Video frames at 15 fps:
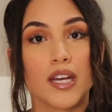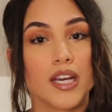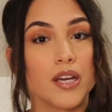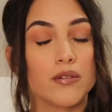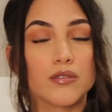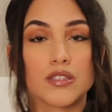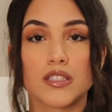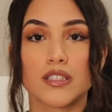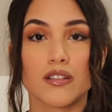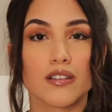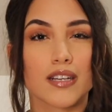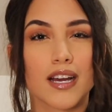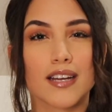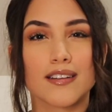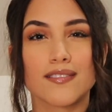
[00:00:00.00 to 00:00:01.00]
he was still
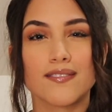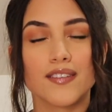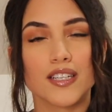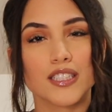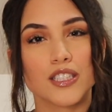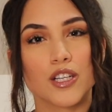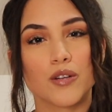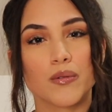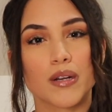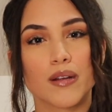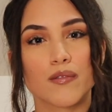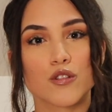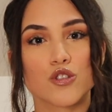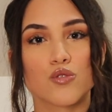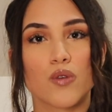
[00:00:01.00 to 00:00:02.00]
kind of fuzzy or
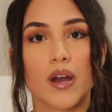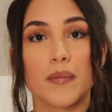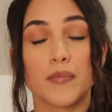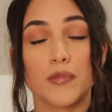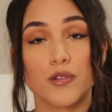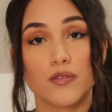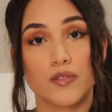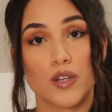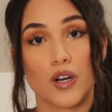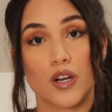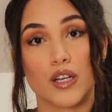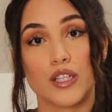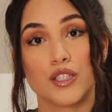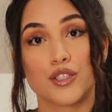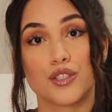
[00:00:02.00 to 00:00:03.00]
whatever, so I moved
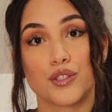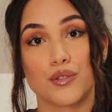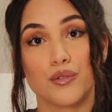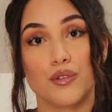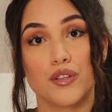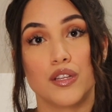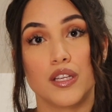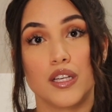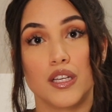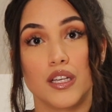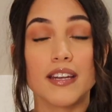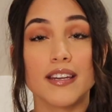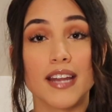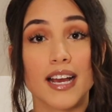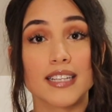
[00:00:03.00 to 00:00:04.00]
on to the
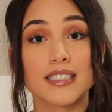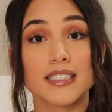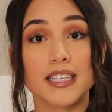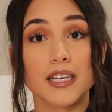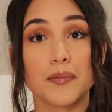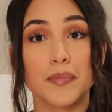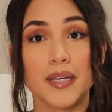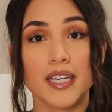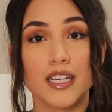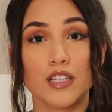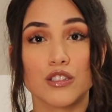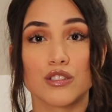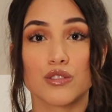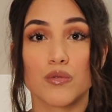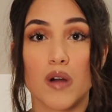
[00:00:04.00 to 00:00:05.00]
nested
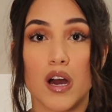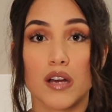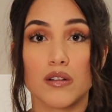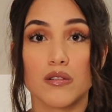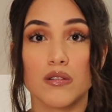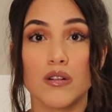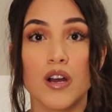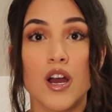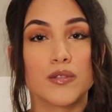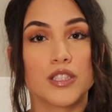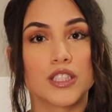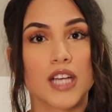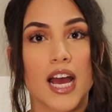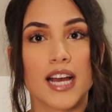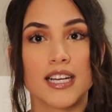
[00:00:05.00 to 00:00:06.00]
bean swaddle,
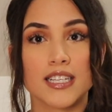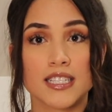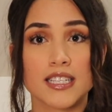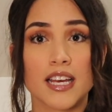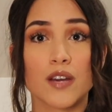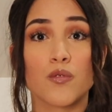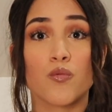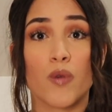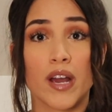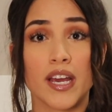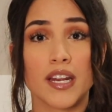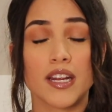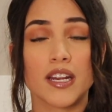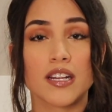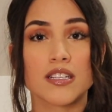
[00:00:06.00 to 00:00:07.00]
which is like
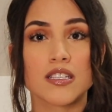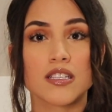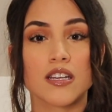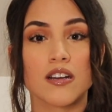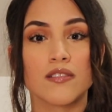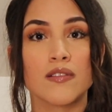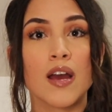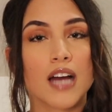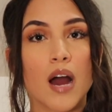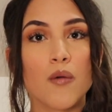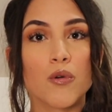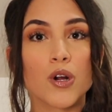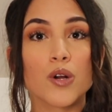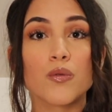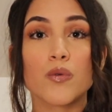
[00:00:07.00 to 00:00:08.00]
weighted and stuff.
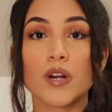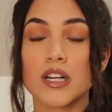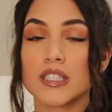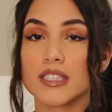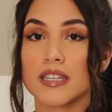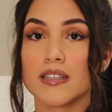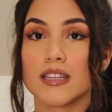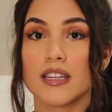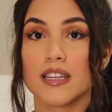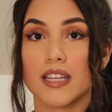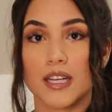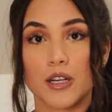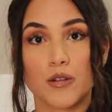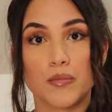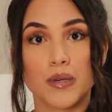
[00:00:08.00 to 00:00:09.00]
That one worked a
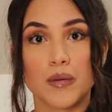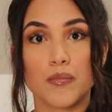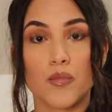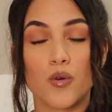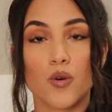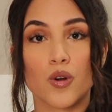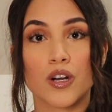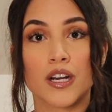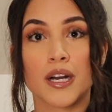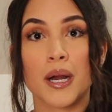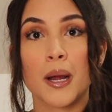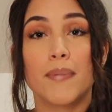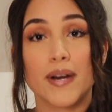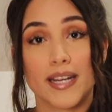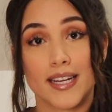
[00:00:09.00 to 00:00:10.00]
little bit more,
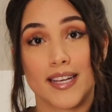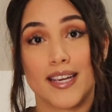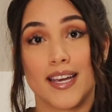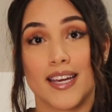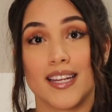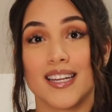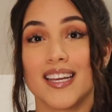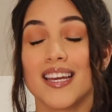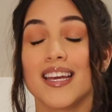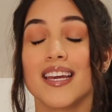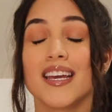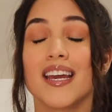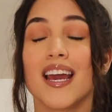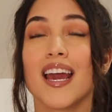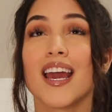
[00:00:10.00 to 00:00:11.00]
but again,
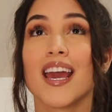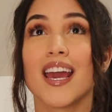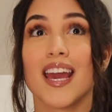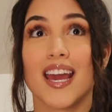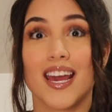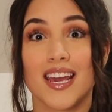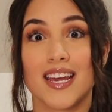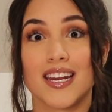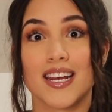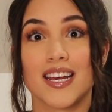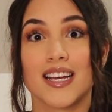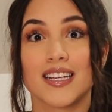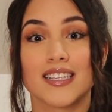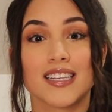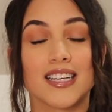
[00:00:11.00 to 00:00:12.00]
he
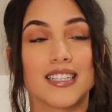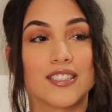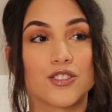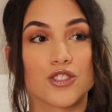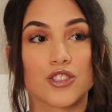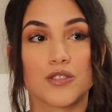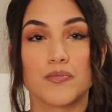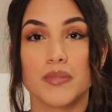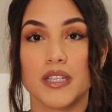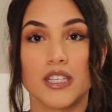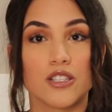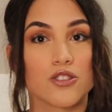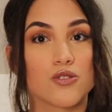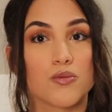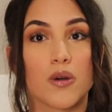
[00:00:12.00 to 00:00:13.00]
hated like just
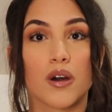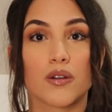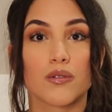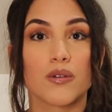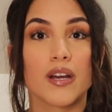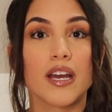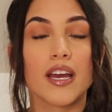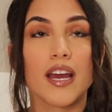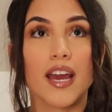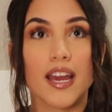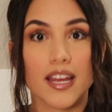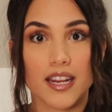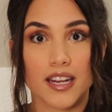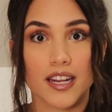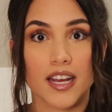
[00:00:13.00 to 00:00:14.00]
being swaddled,
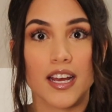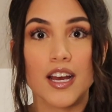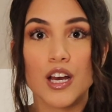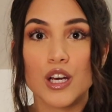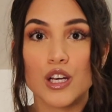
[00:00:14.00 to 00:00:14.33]
hated it